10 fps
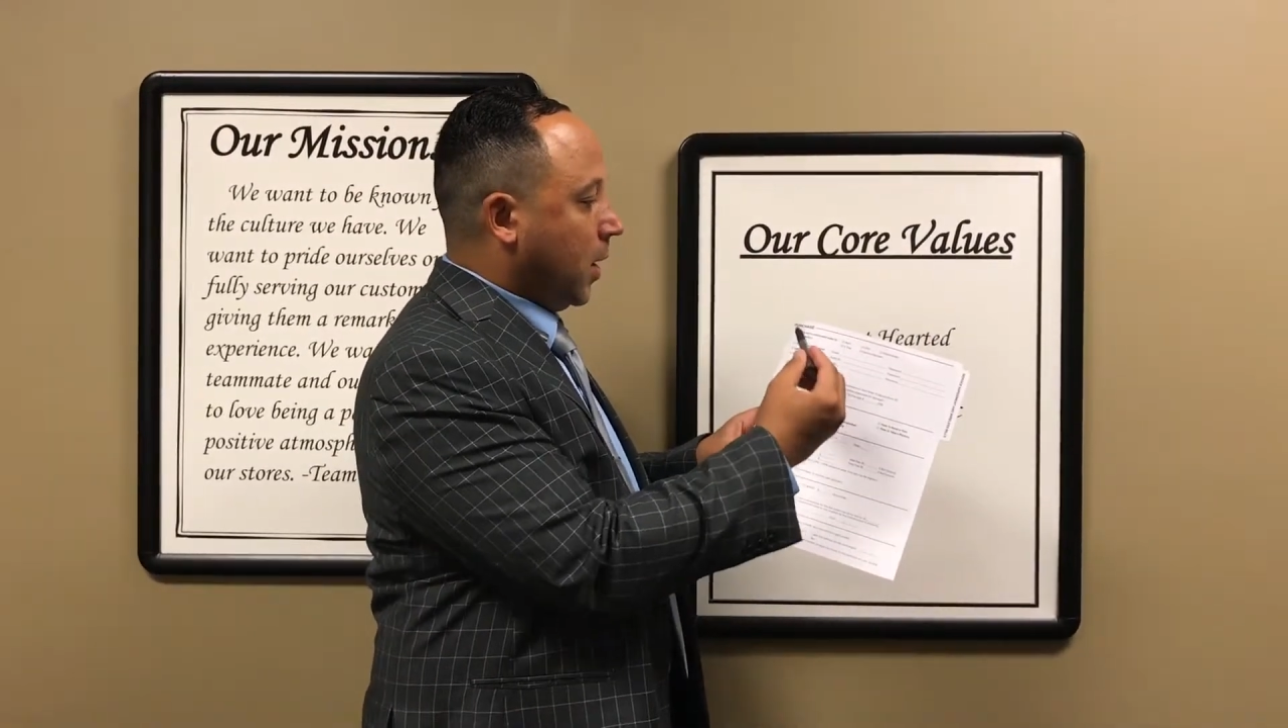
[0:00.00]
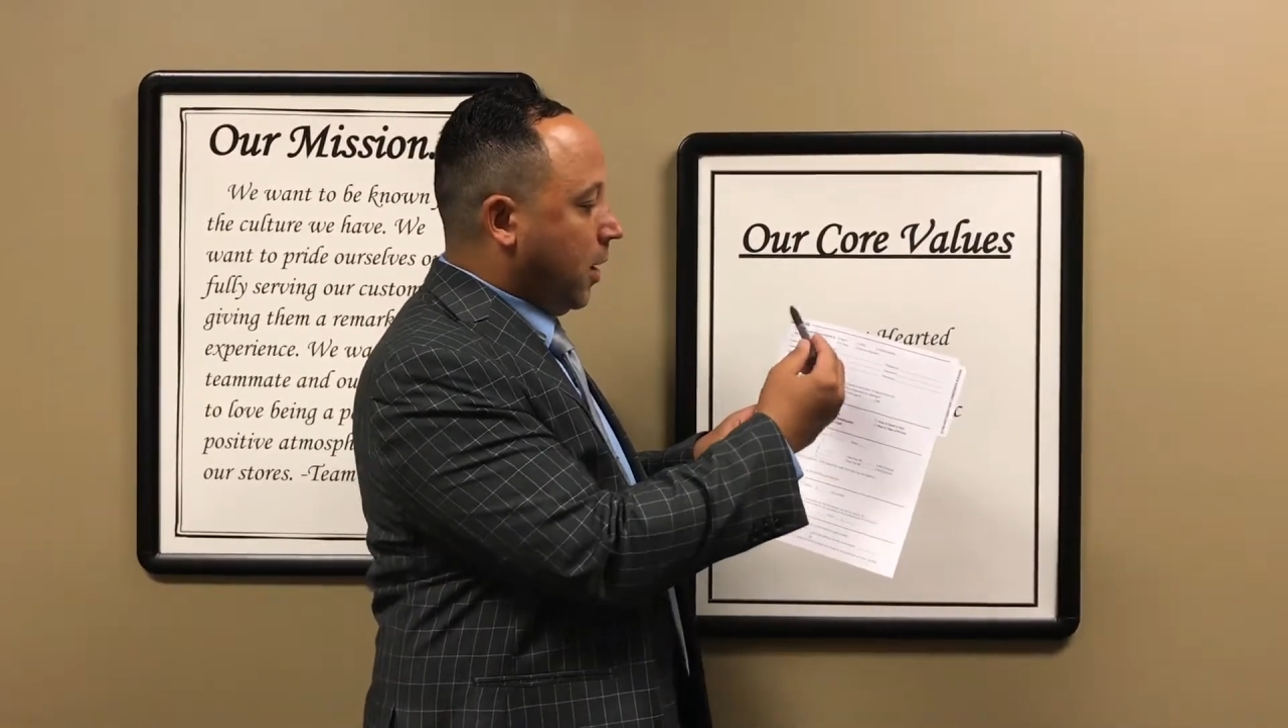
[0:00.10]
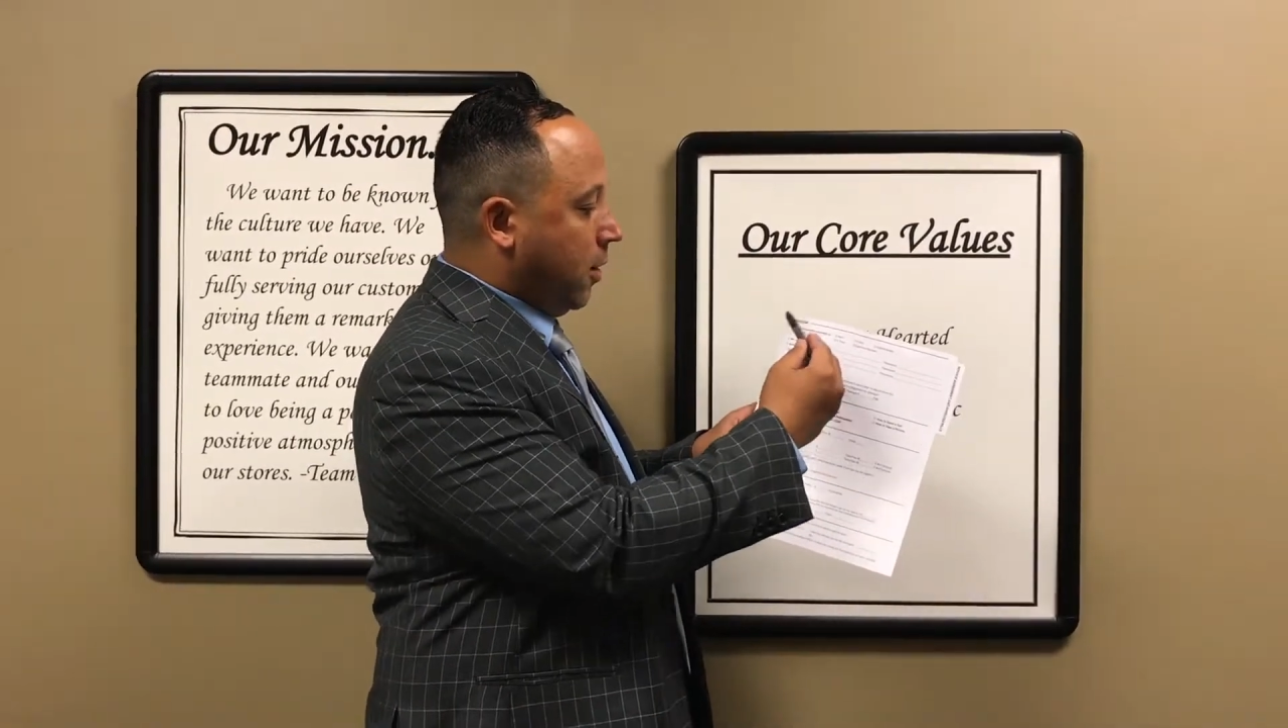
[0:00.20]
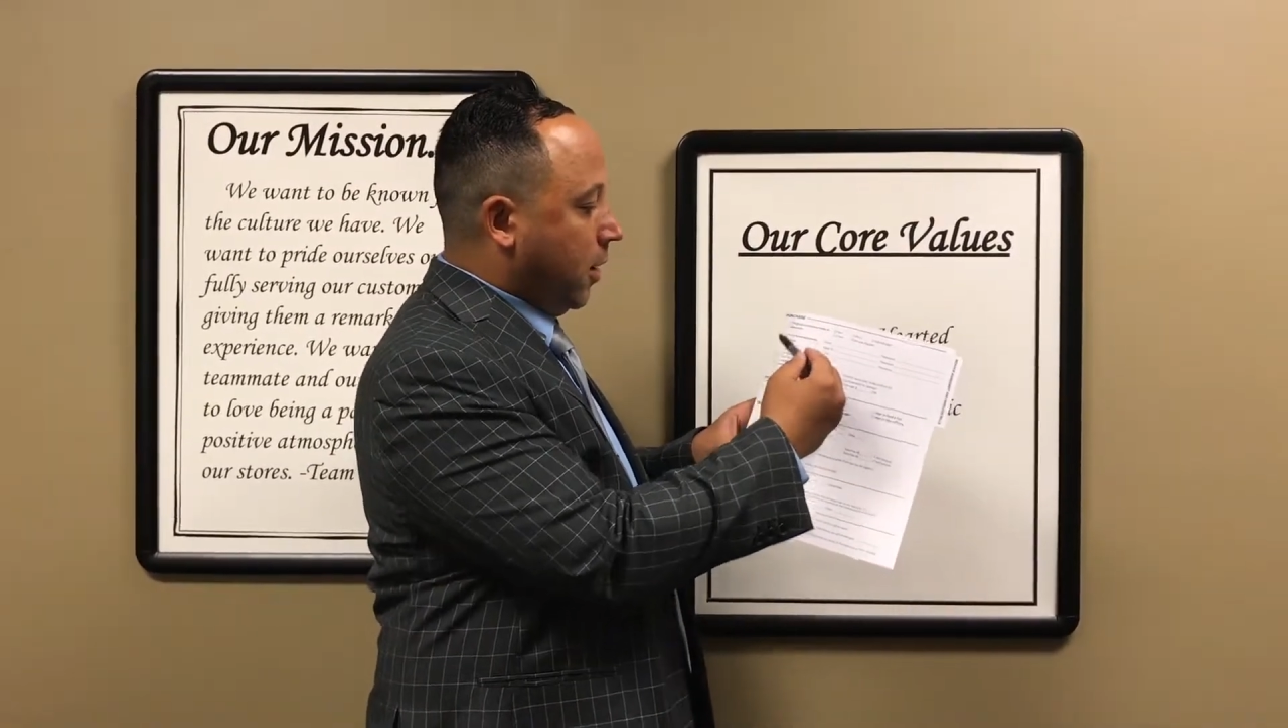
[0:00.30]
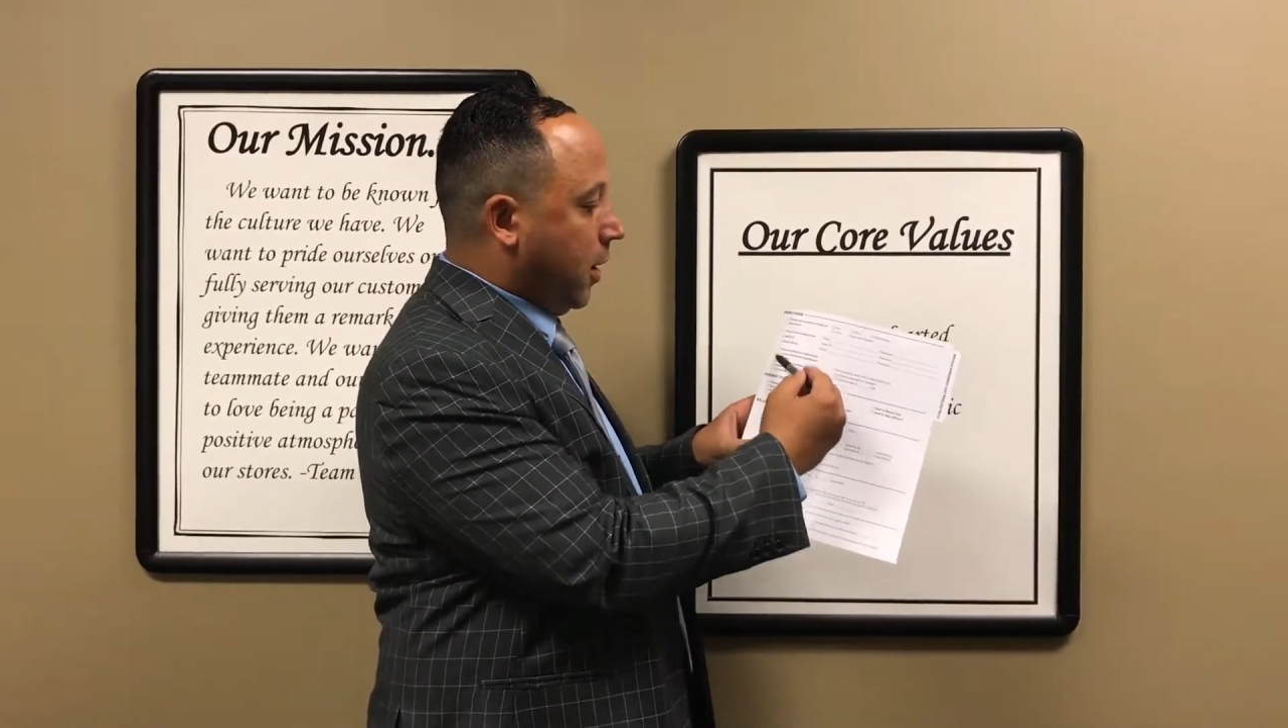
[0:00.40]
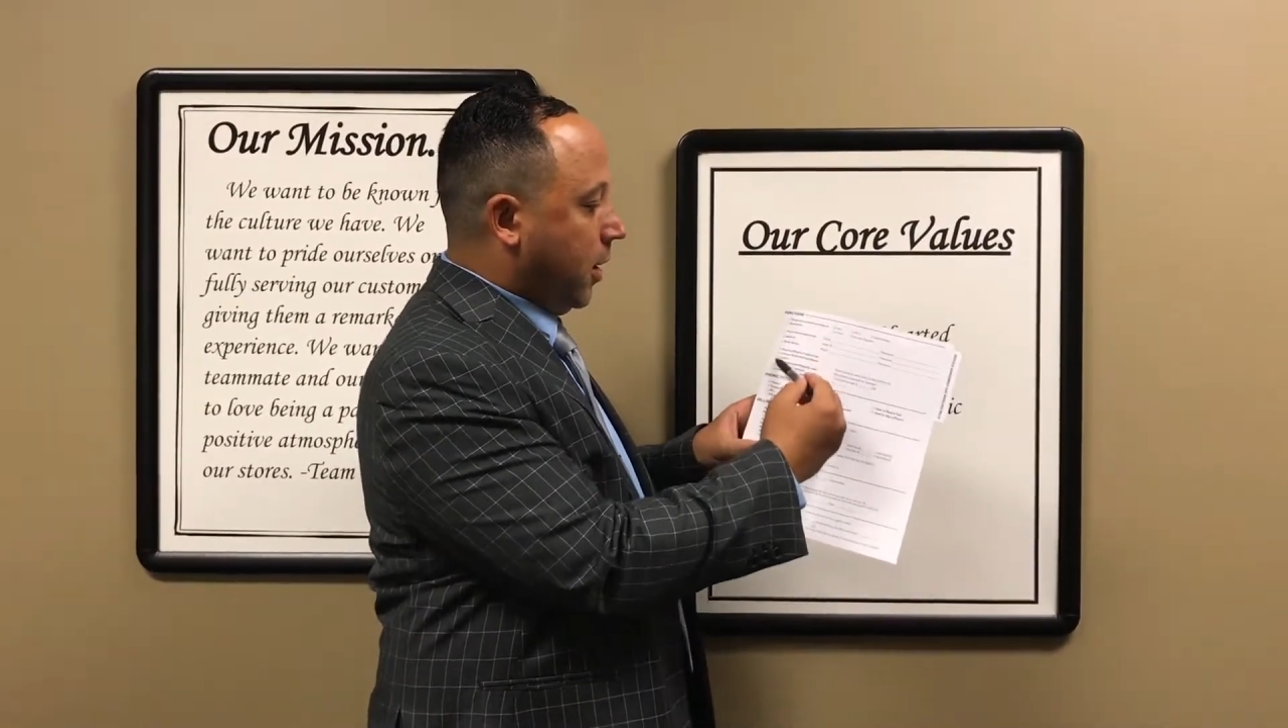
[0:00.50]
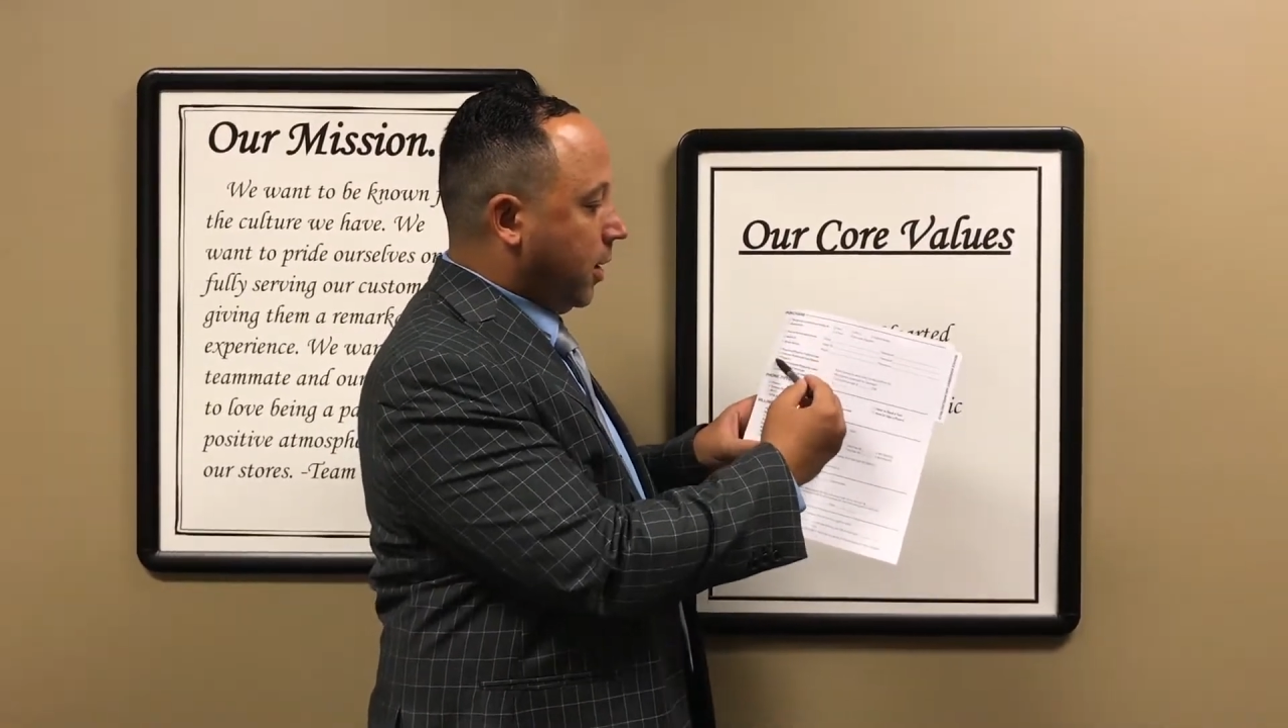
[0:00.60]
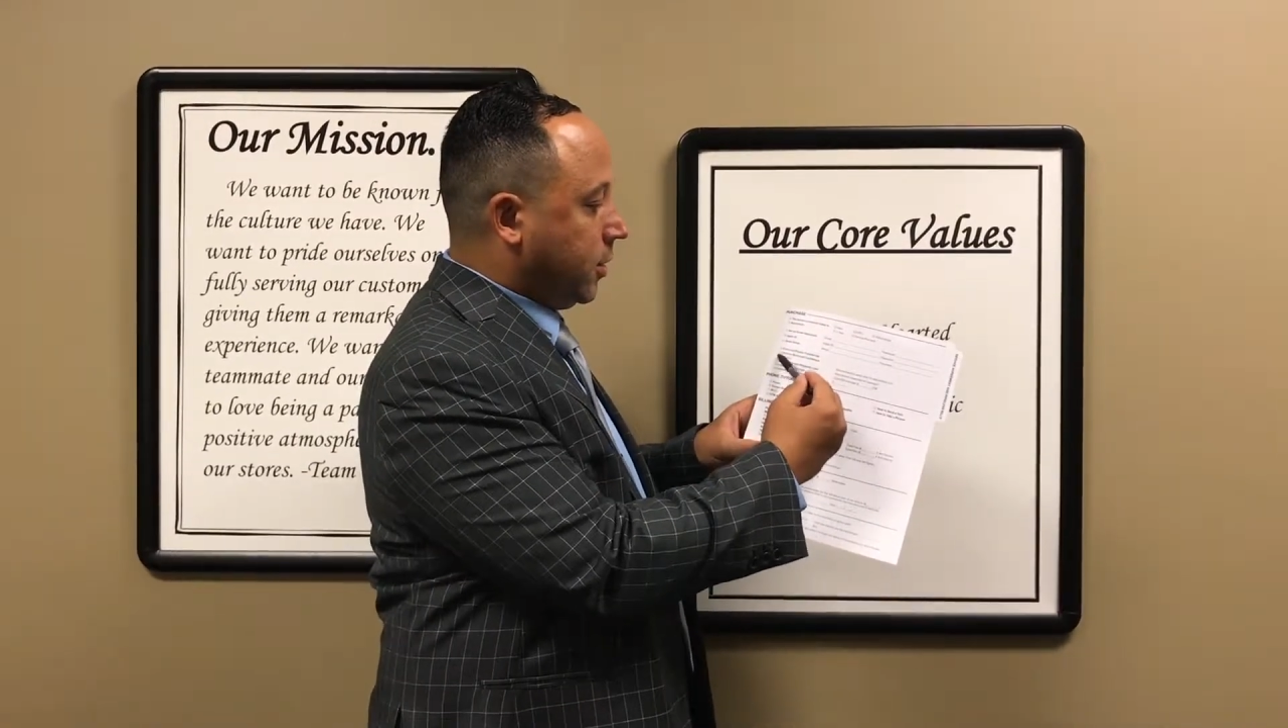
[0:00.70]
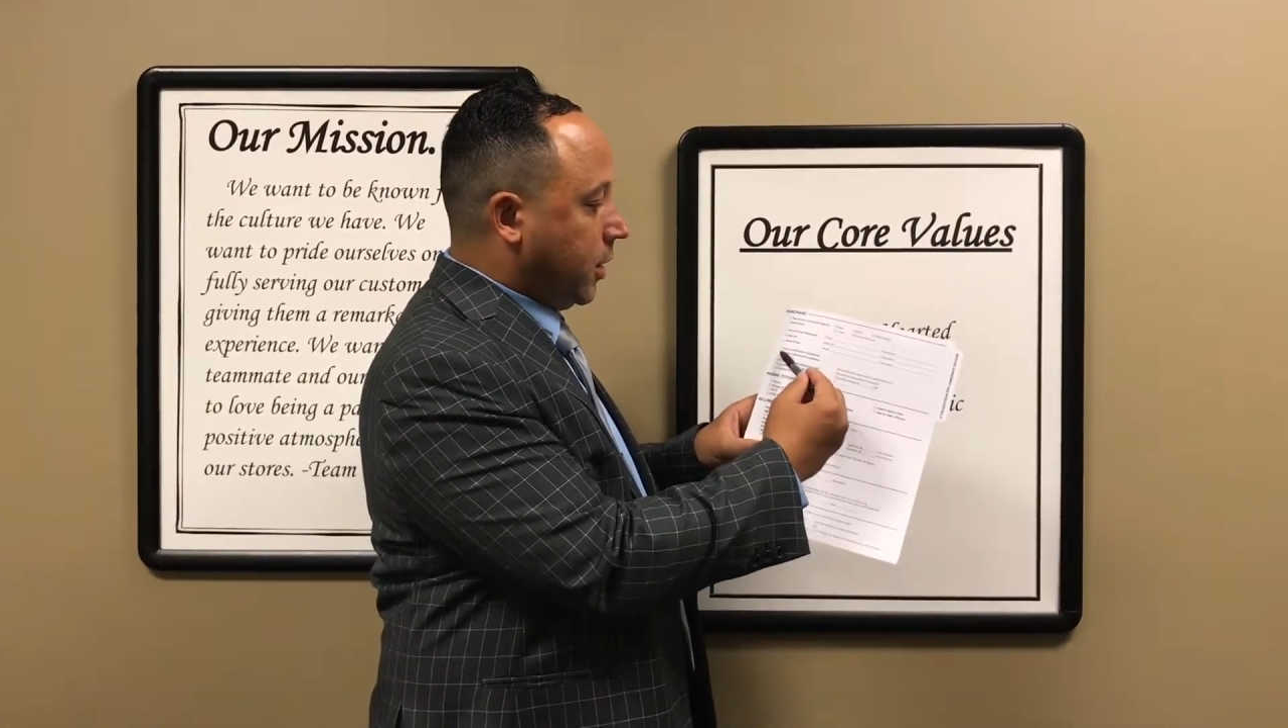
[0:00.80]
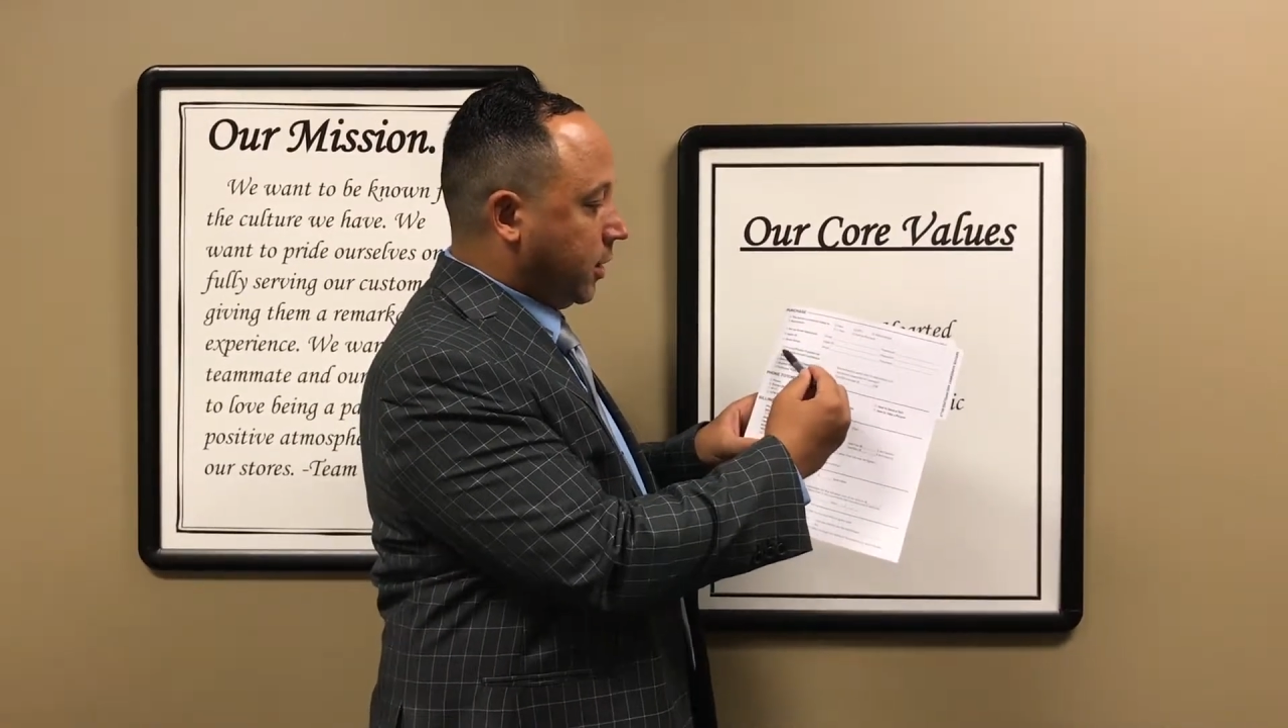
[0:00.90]
Here
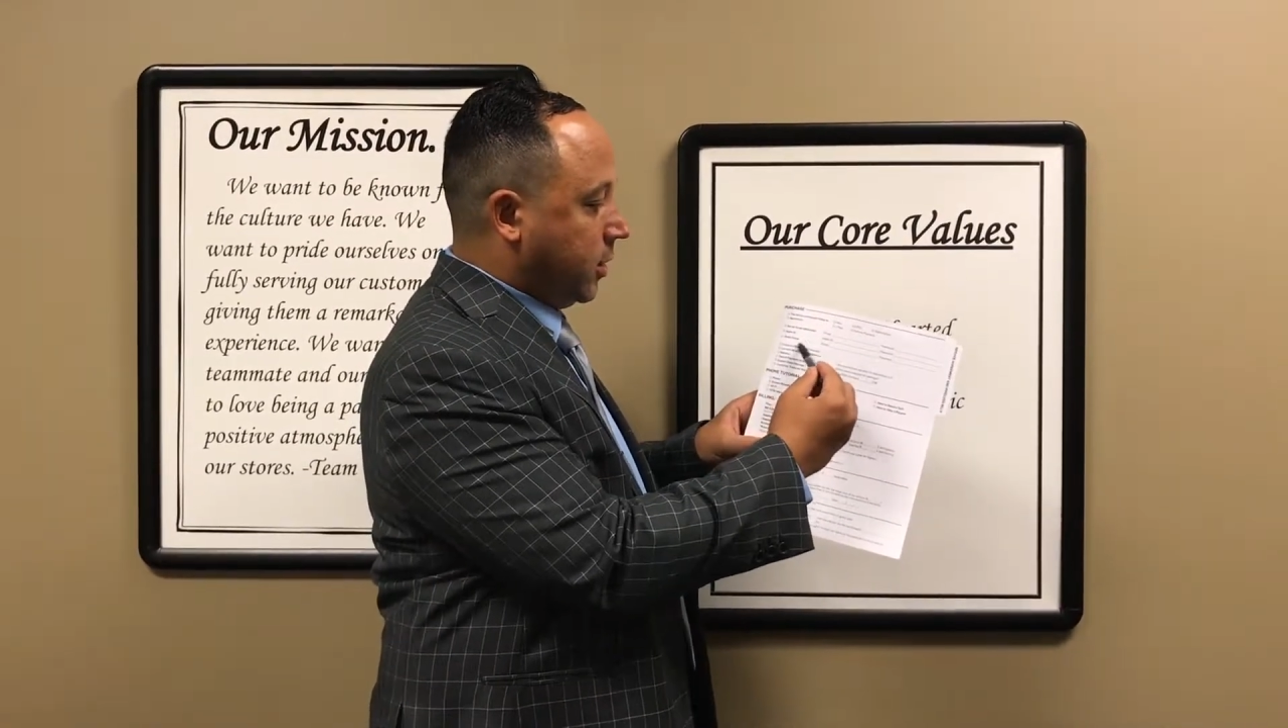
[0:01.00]
is a